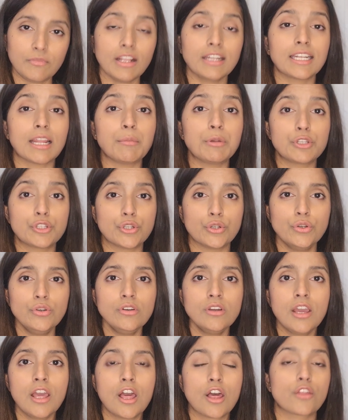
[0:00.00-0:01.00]
Number two,
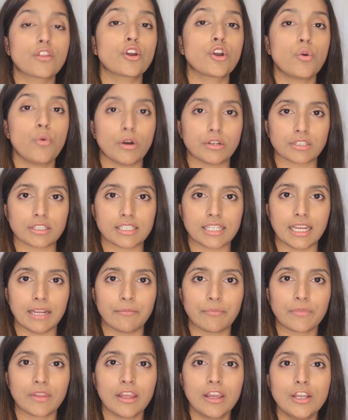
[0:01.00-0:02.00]
the quantity.
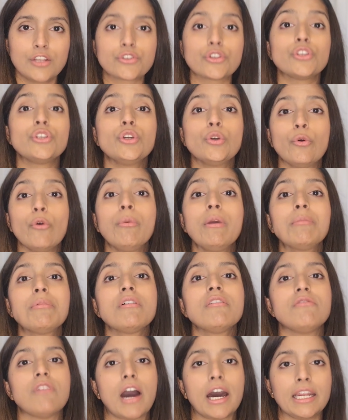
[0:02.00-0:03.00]
So you will be
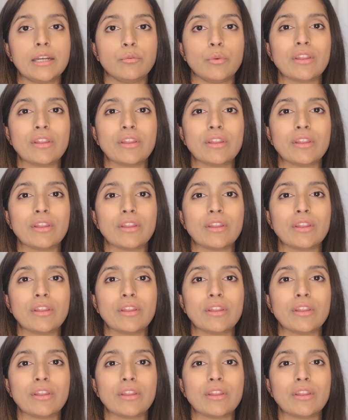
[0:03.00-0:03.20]
provided